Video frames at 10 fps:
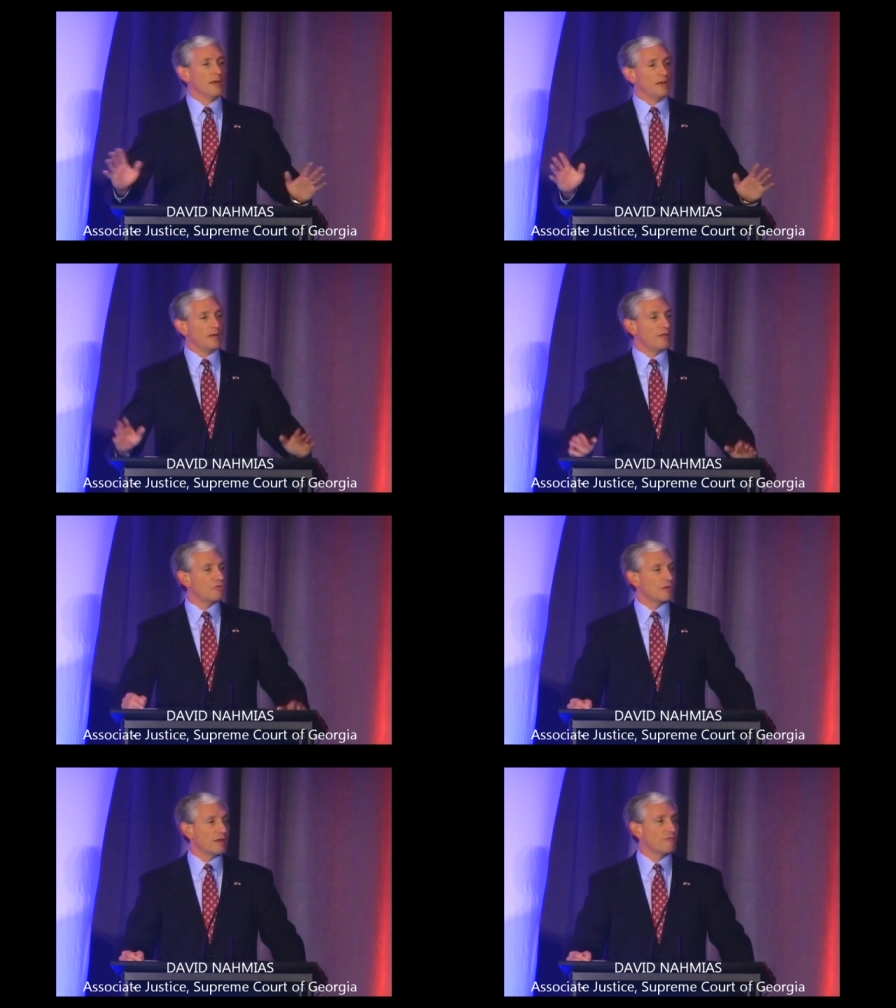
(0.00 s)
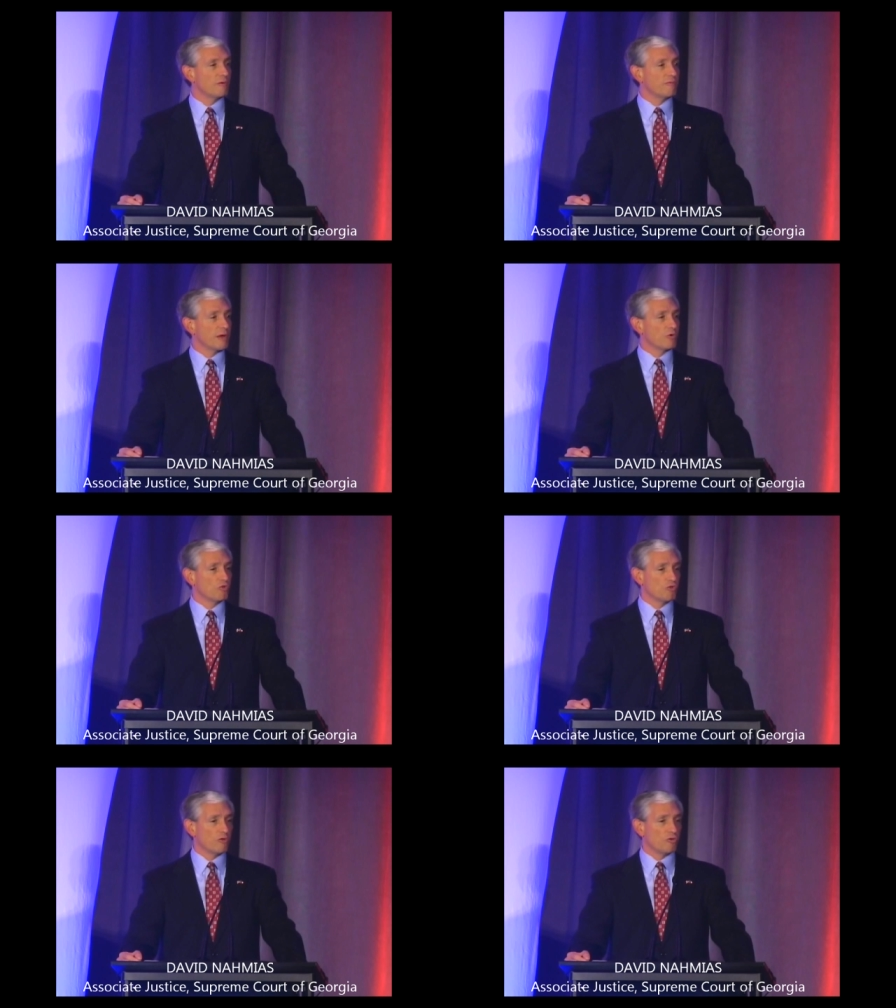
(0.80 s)
and significant federal
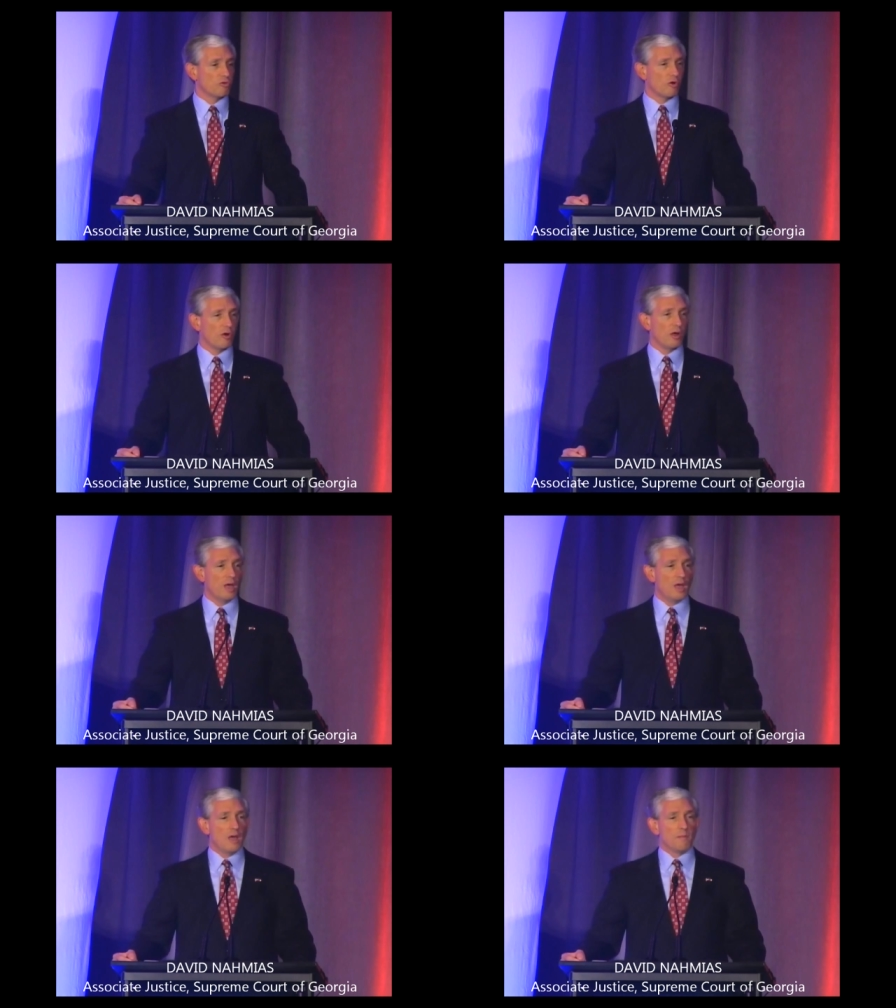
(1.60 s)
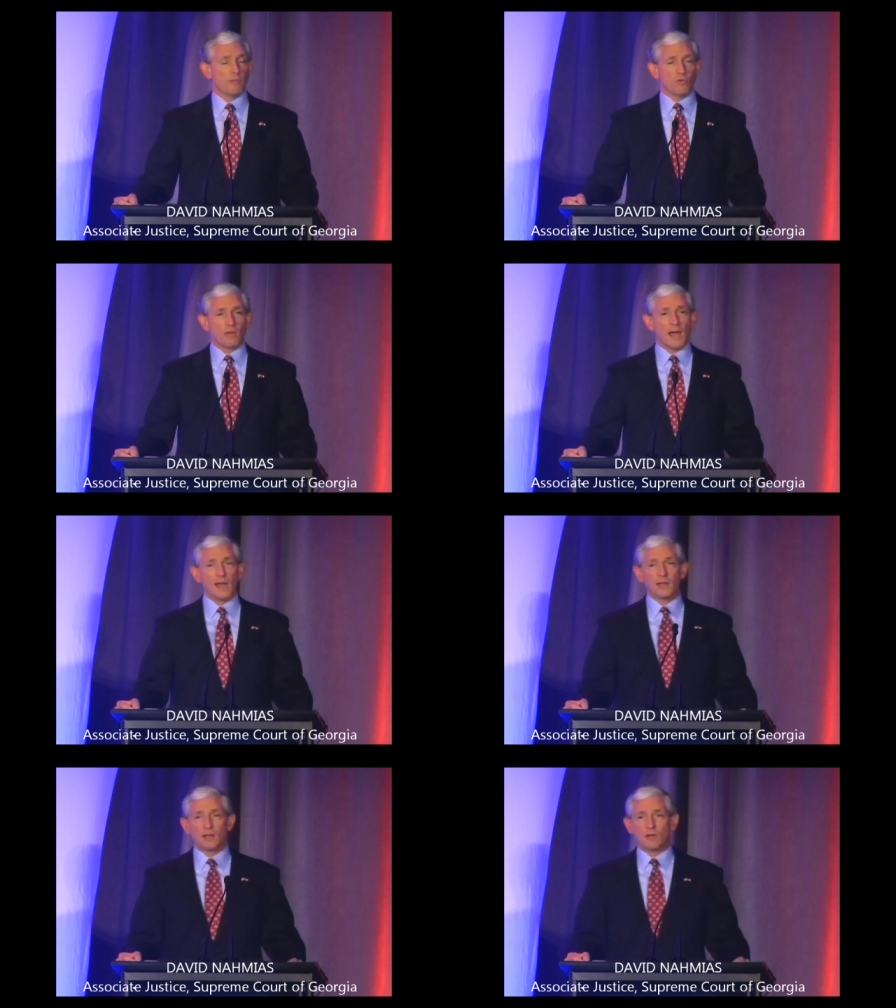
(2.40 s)
judges are, but the
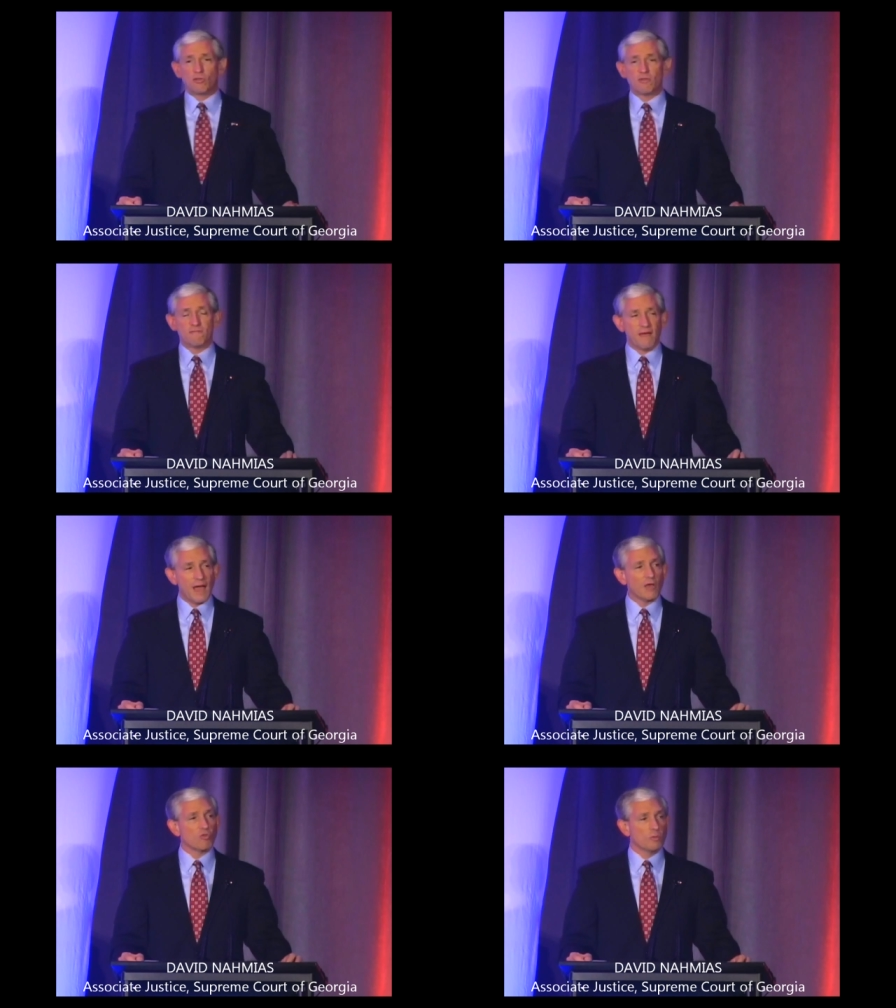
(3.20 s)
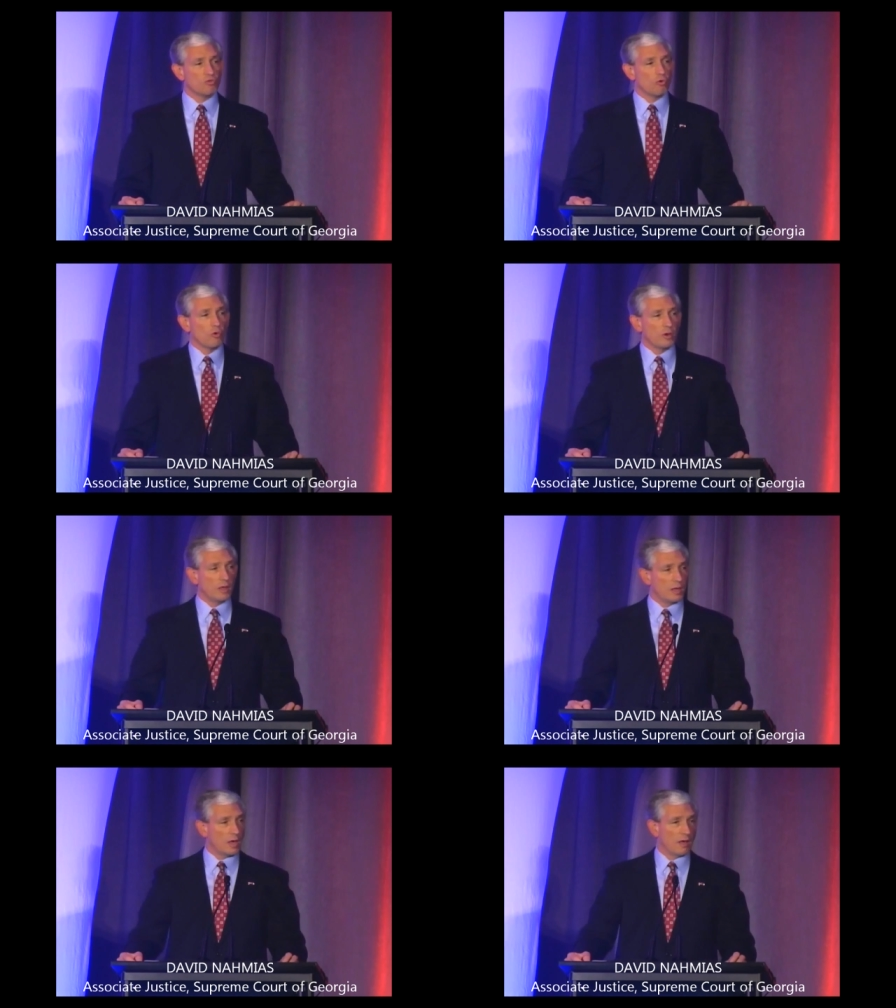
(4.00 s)
reality is the vast
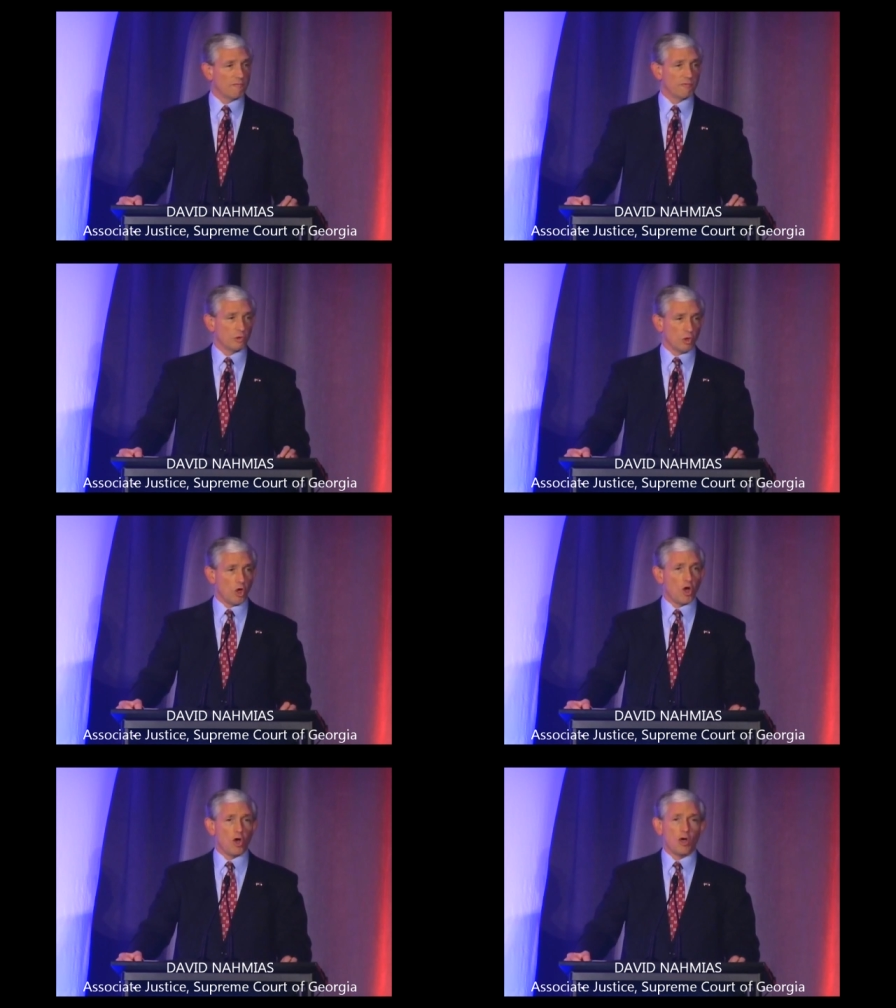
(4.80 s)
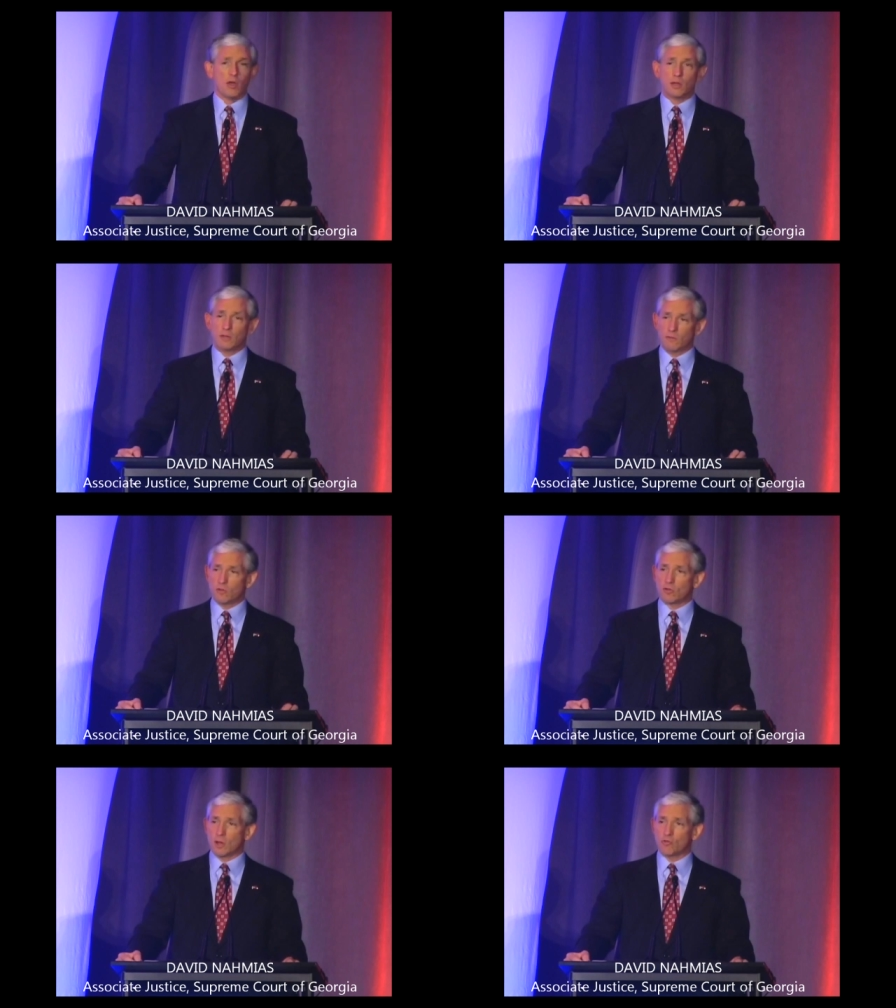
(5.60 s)
majority of law in this
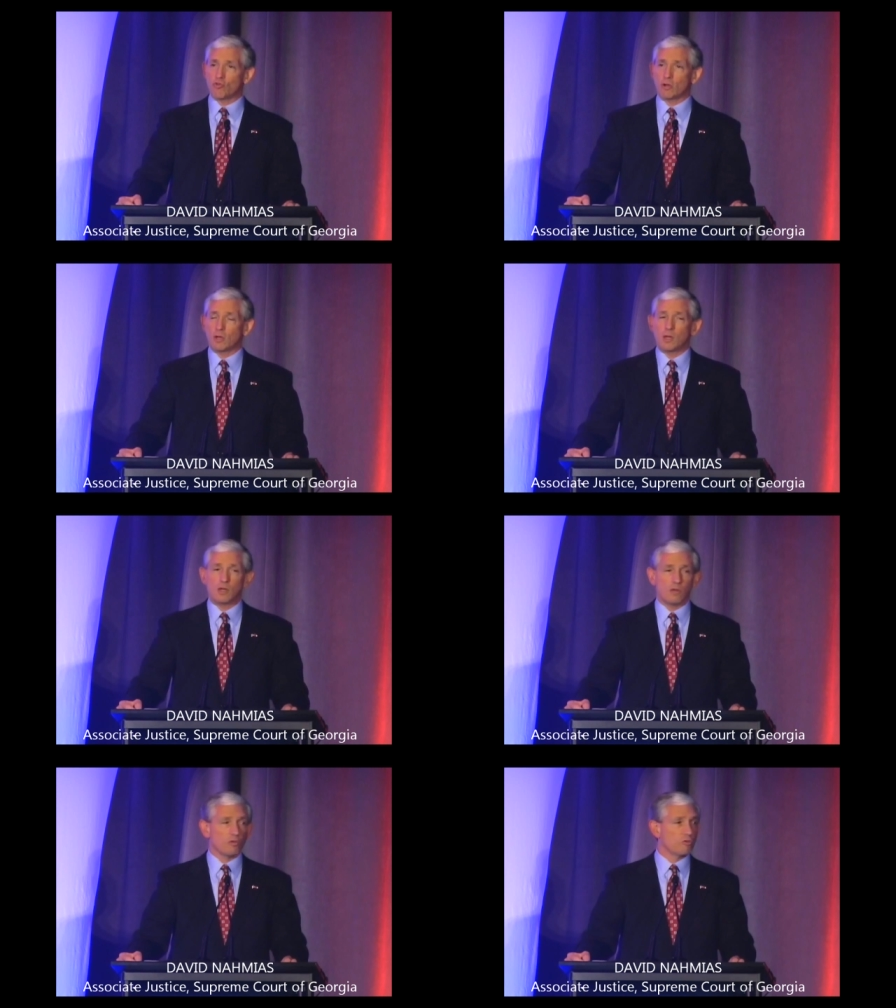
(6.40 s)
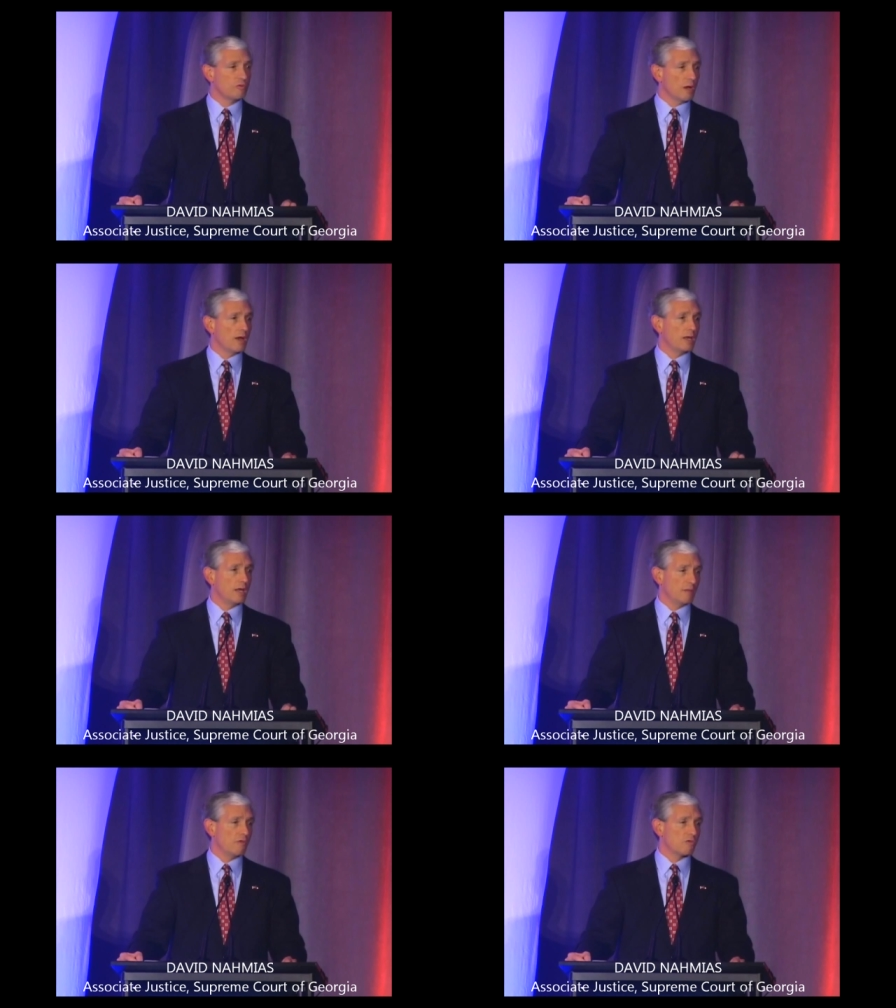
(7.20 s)
country is done
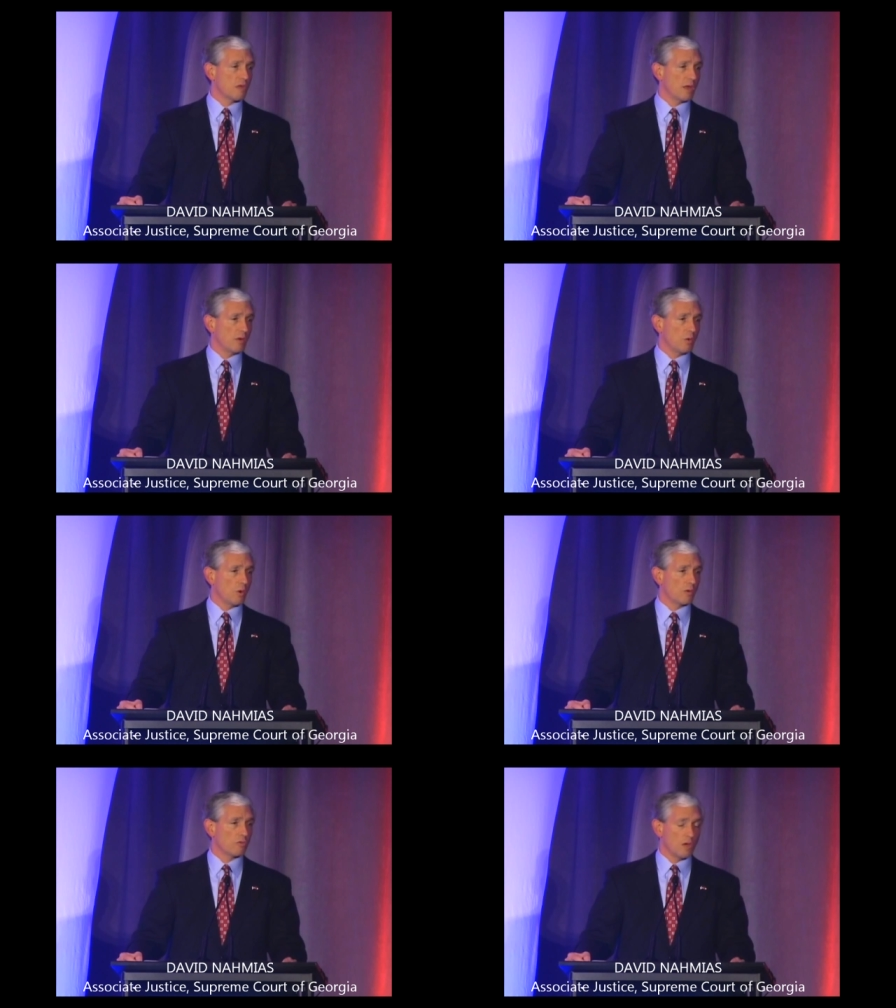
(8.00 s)
in the state courts.